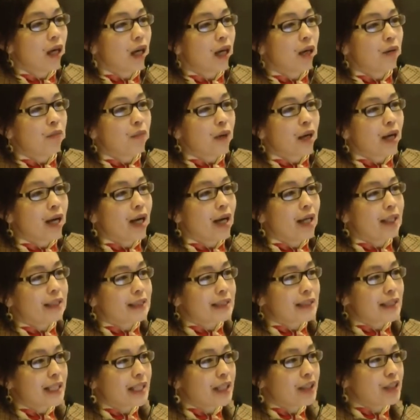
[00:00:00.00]
I
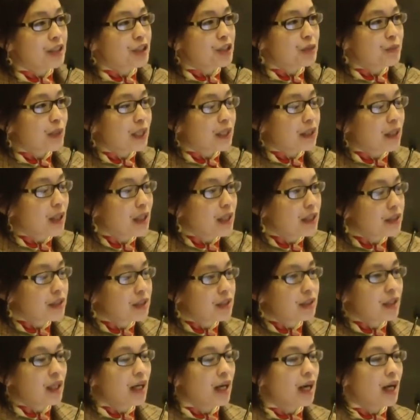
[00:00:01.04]
say this
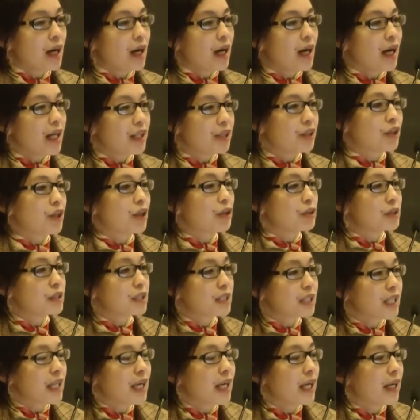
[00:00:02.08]
because I know
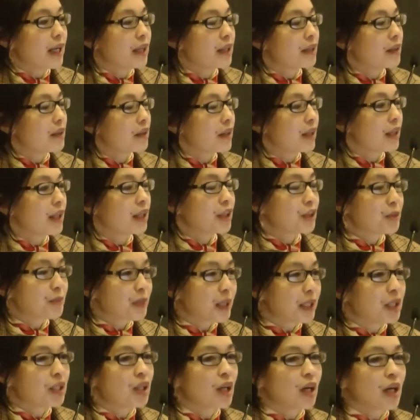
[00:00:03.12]
today at the
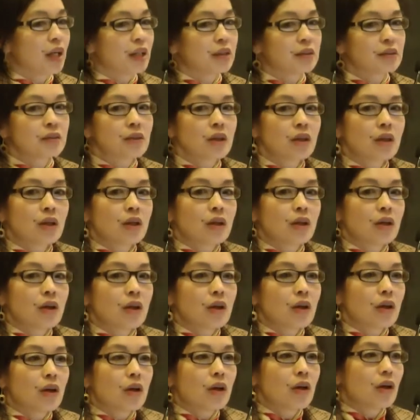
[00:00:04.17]
Pentagon
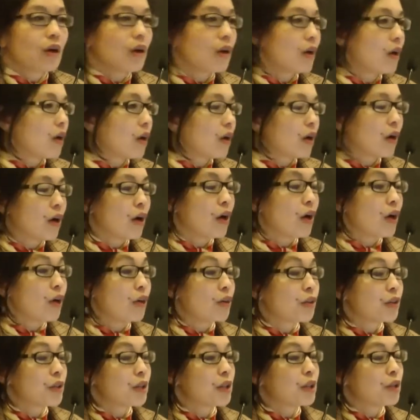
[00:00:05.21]

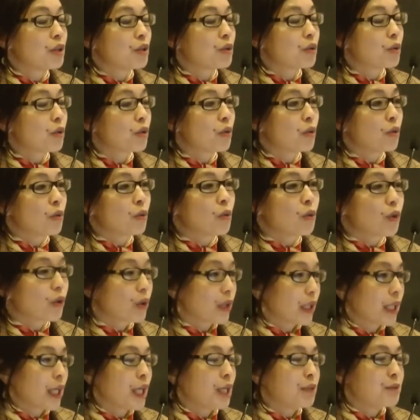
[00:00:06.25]
all the
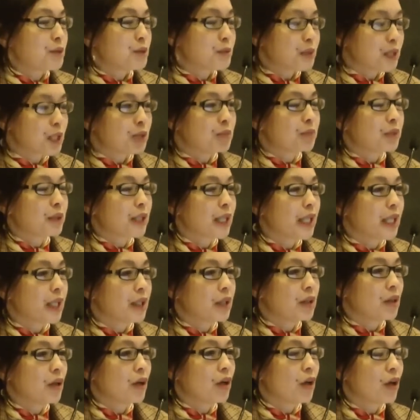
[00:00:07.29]
war games being
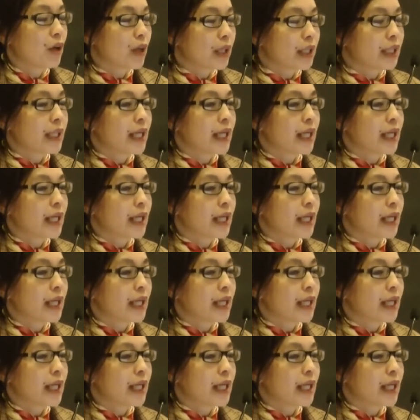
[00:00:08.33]
played are